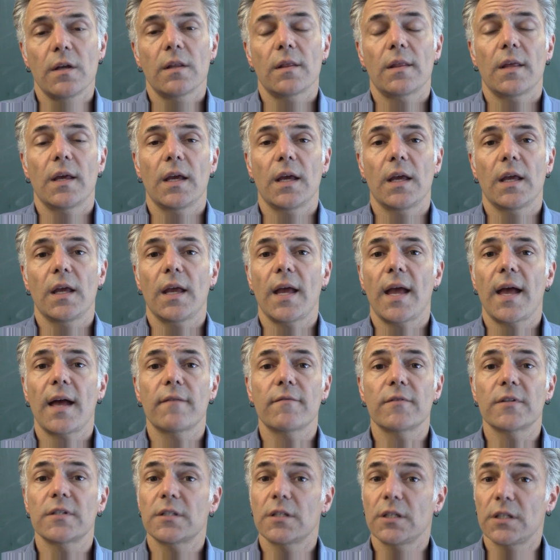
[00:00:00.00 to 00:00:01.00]
They
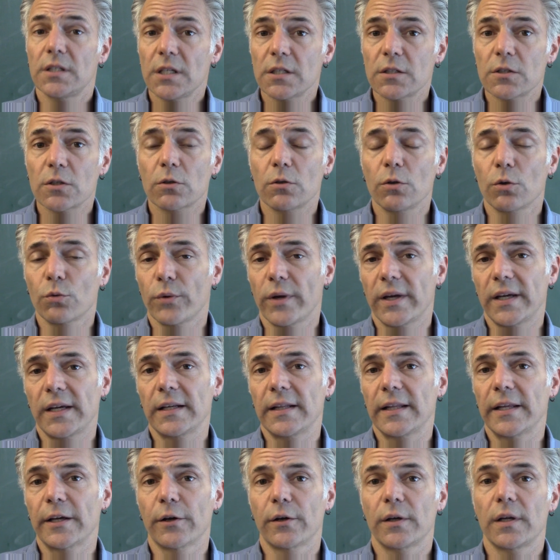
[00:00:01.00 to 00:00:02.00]
have a statistical
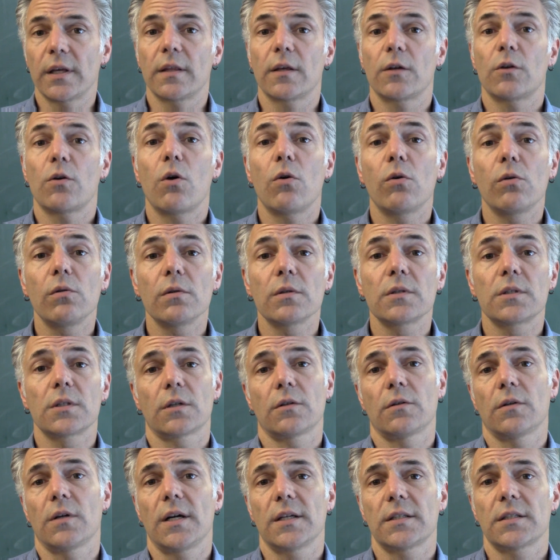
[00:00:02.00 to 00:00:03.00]
regularity that holds
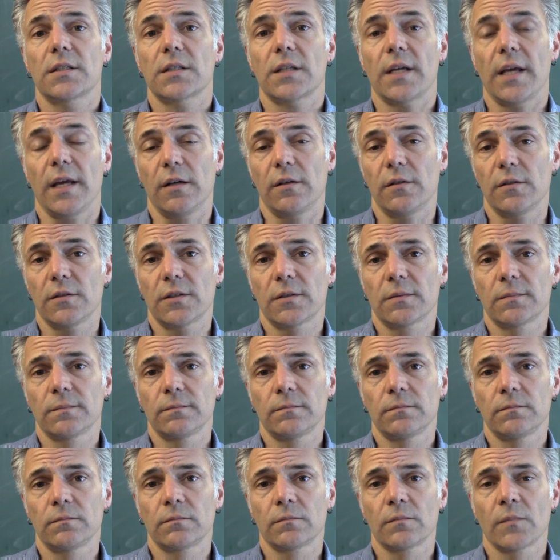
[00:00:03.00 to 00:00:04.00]
across scales.
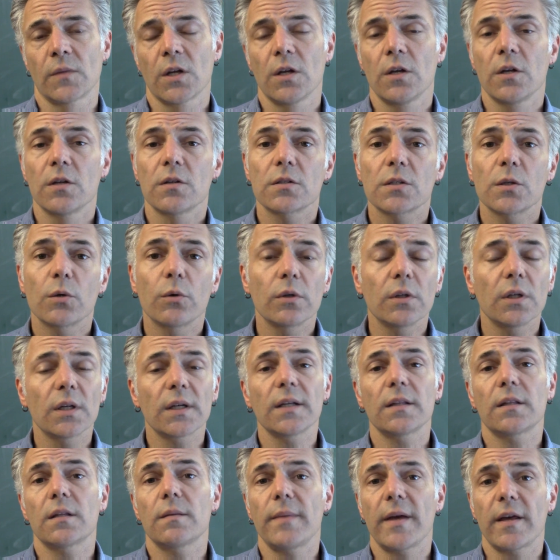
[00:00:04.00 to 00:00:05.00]
So we'll
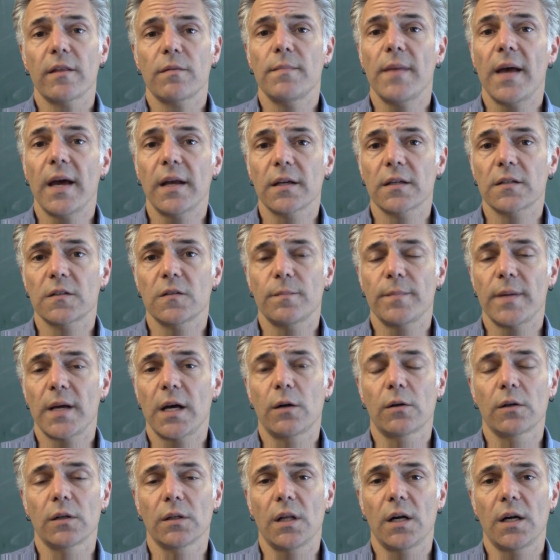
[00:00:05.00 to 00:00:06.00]
look at the mathematics of
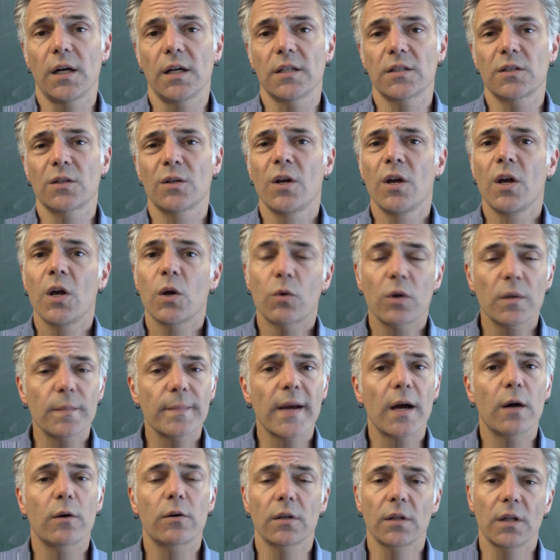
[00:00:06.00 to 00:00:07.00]
power laws, what
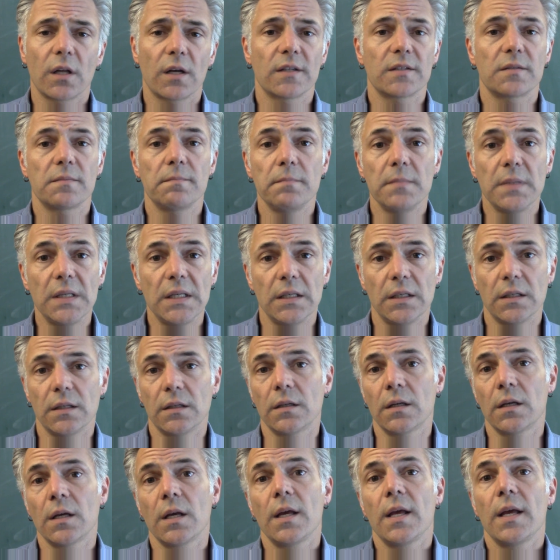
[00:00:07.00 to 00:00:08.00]
power laws
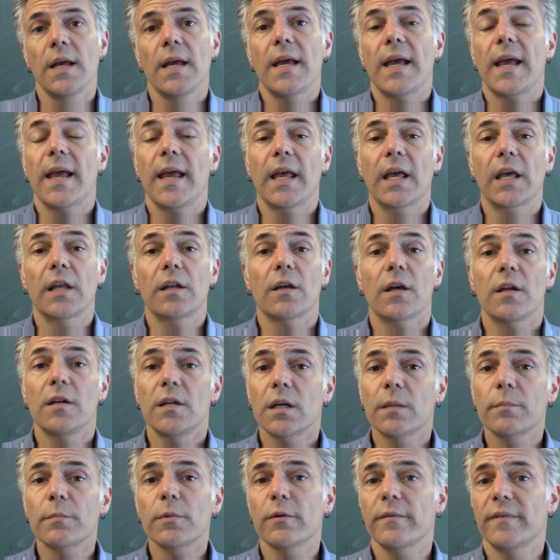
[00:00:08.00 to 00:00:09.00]
mean, and a
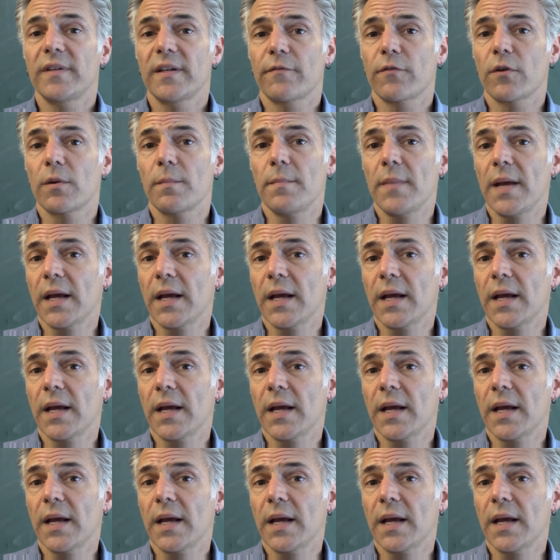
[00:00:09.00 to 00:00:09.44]
number of different